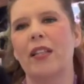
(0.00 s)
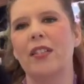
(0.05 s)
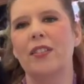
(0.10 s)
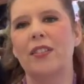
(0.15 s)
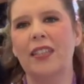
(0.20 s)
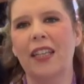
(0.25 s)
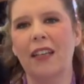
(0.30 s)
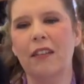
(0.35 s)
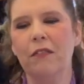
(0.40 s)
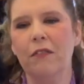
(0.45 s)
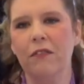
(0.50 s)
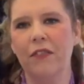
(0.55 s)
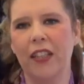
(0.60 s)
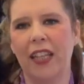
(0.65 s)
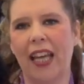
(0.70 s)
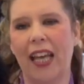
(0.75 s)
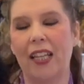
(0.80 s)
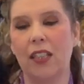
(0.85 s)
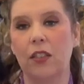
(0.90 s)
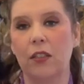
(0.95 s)
And don't
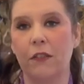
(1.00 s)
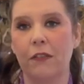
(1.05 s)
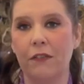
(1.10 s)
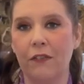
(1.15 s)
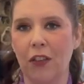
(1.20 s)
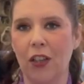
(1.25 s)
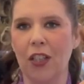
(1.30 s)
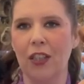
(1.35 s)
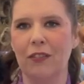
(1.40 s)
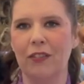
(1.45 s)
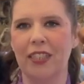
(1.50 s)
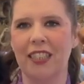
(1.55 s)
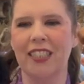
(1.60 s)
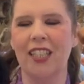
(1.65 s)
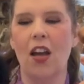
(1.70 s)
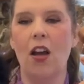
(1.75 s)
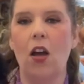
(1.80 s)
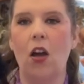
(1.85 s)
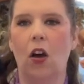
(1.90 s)
forget to follow us